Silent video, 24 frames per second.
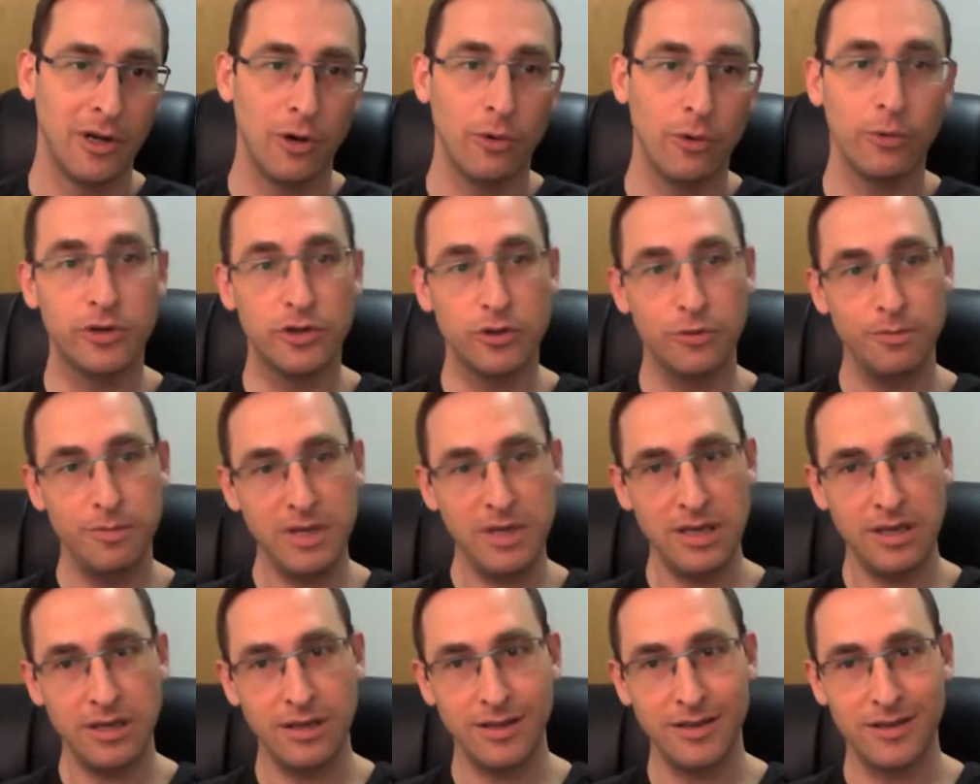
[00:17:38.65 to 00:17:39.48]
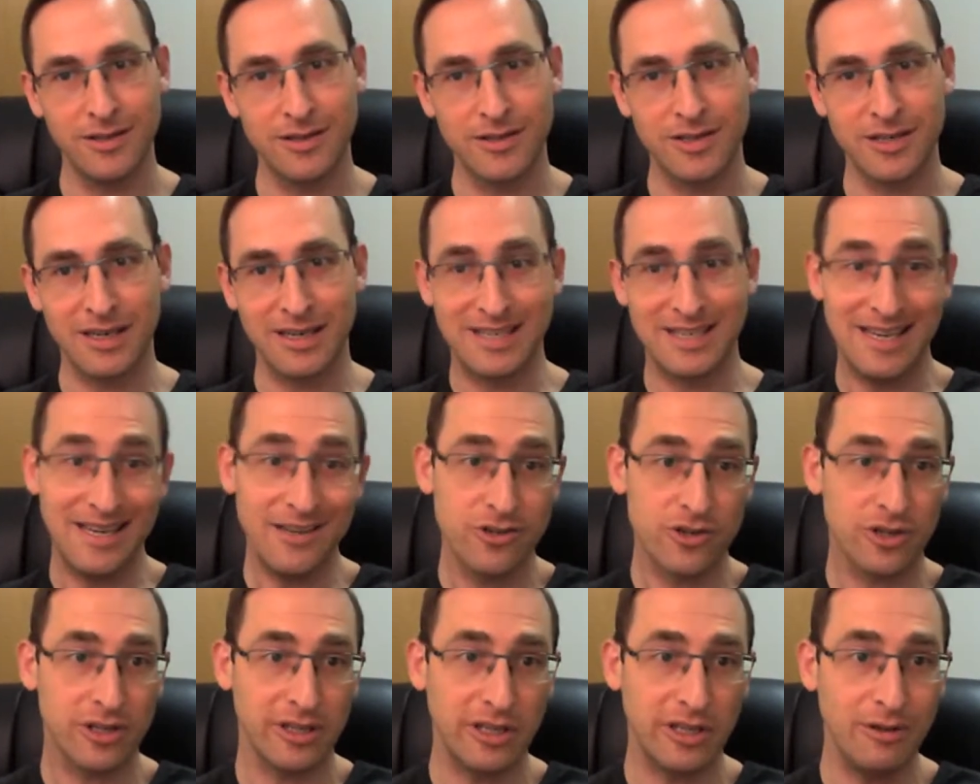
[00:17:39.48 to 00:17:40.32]
which means
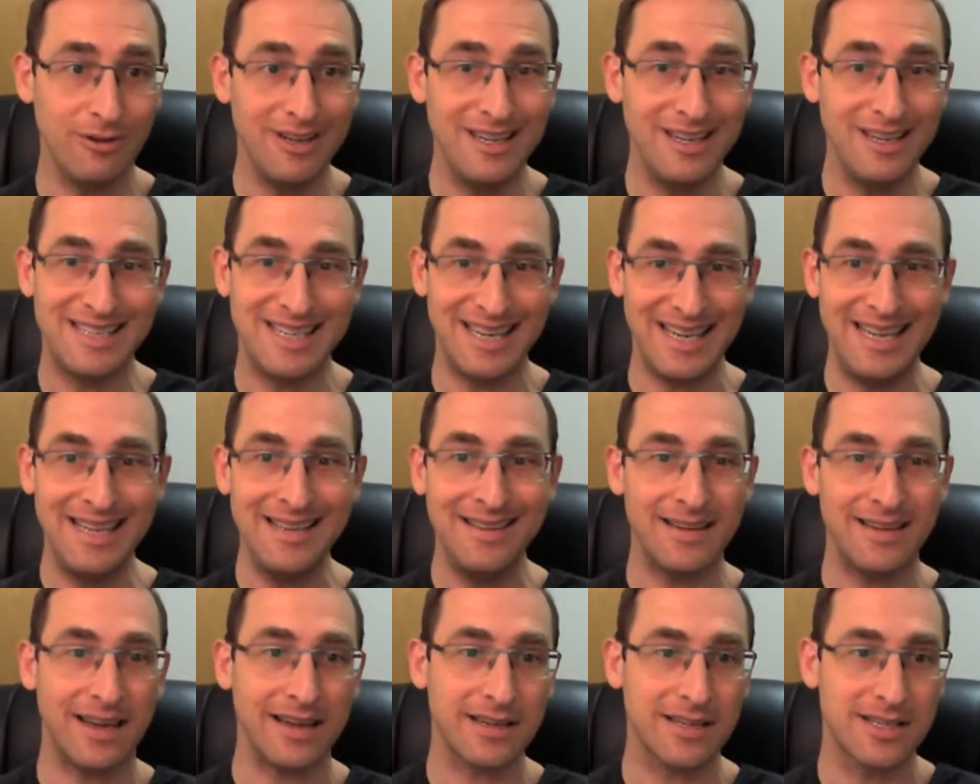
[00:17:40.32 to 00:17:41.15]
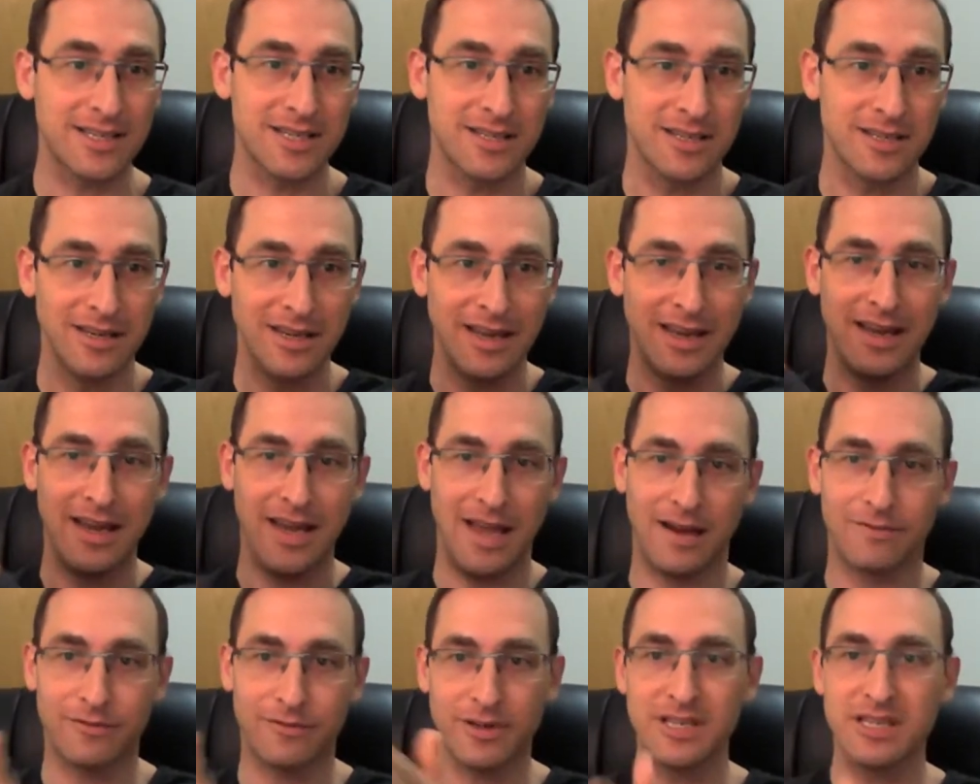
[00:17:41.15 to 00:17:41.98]
essentially you need to index
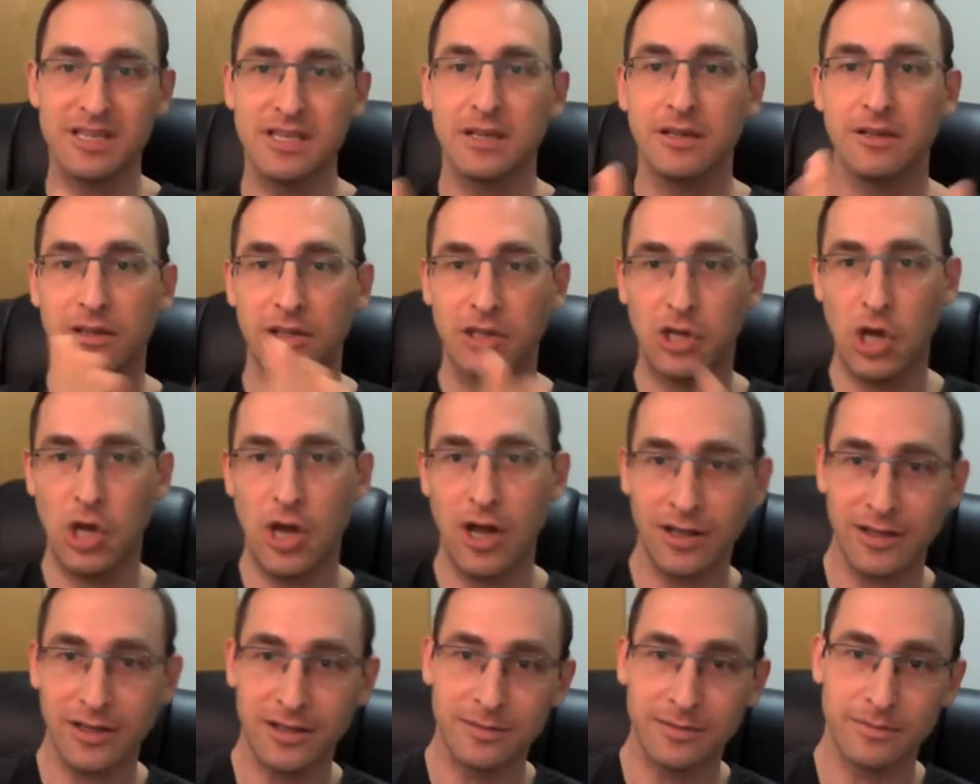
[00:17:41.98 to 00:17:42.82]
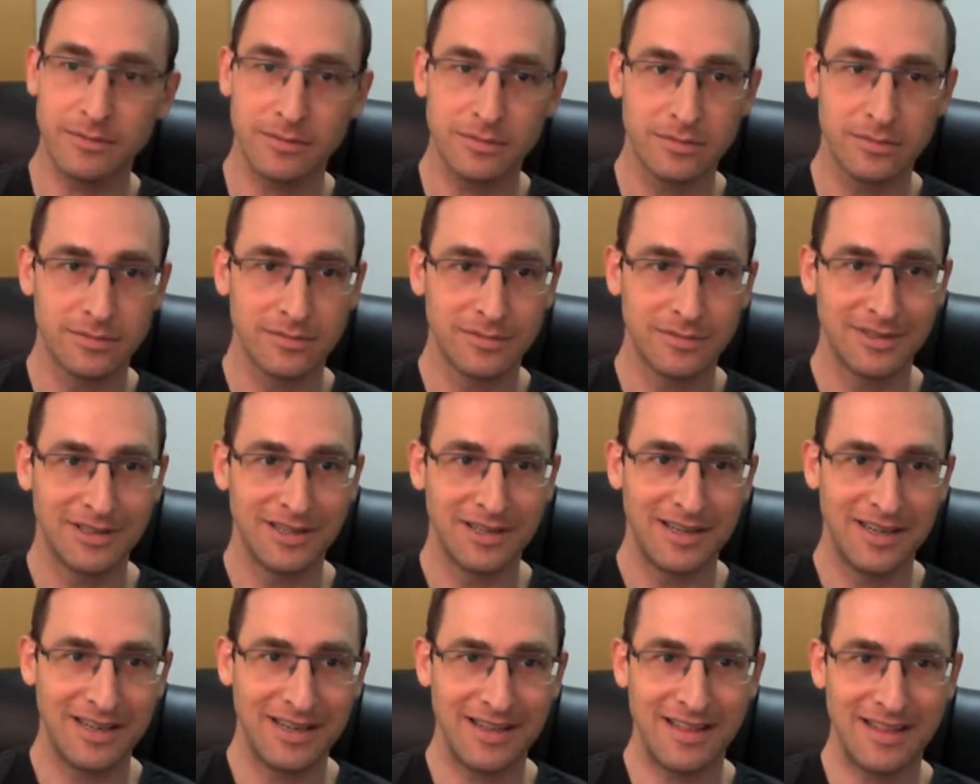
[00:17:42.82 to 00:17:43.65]
every single column
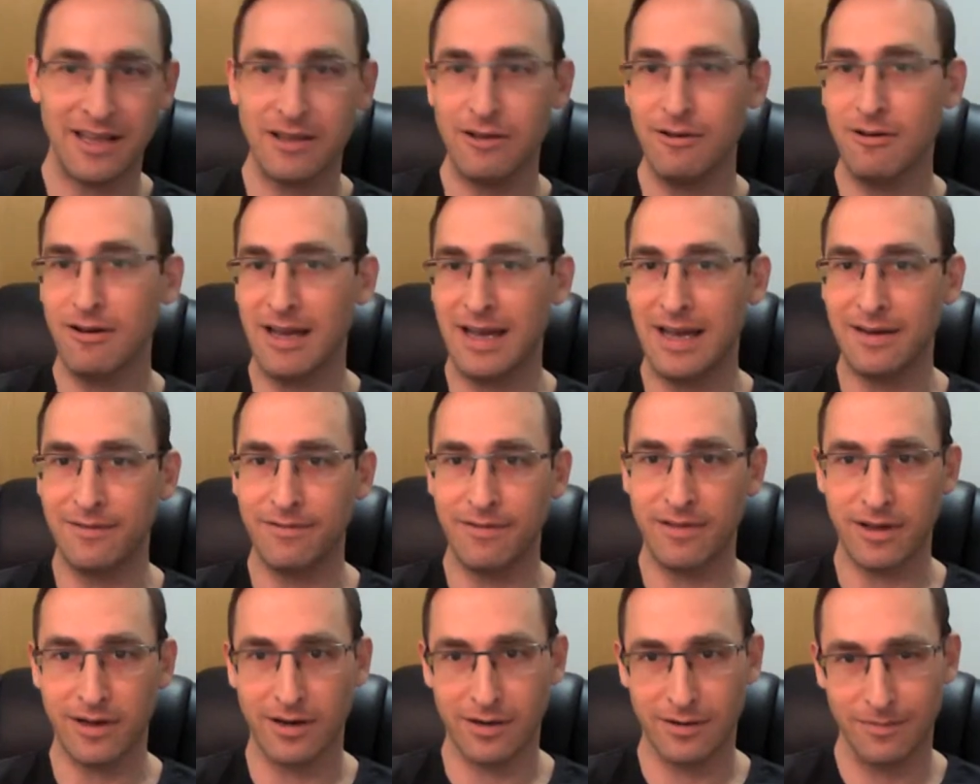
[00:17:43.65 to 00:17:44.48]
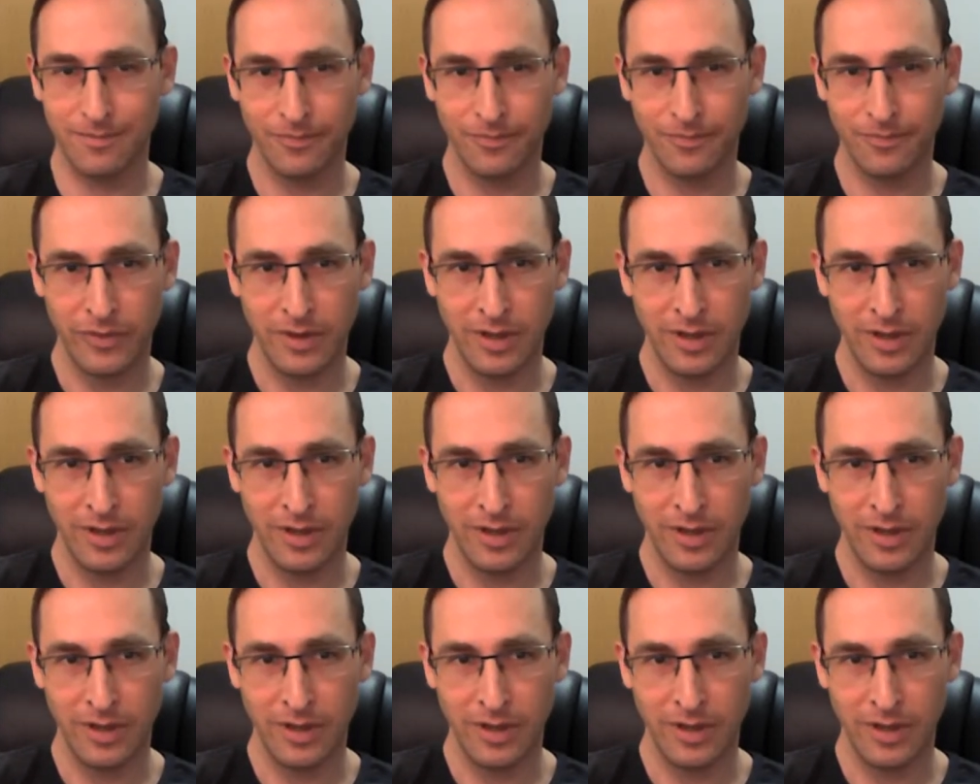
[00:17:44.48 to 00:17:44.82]
that you have there.